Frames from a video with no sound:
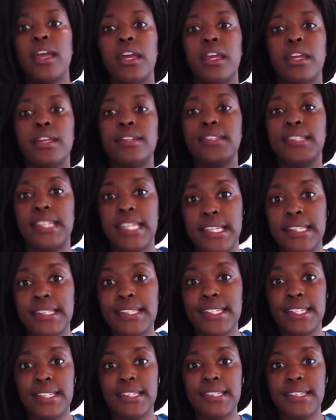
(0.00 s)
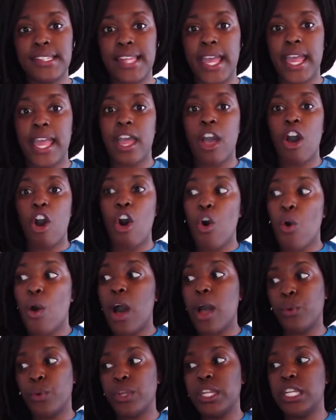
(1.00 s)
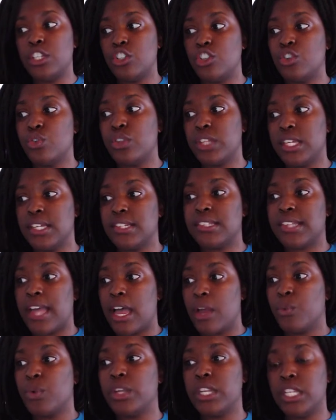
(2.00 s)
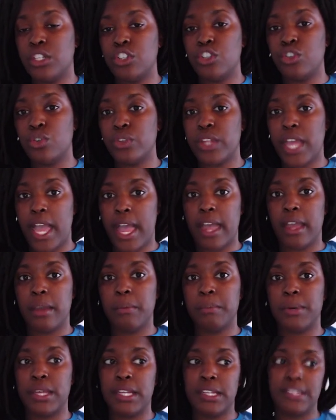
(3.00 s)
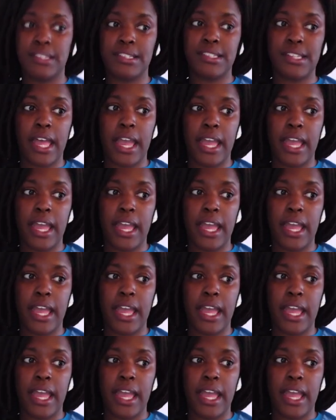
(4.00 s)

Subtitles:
It's easy to say, oh, I wouldn't do this, I wouldn't do that. But it's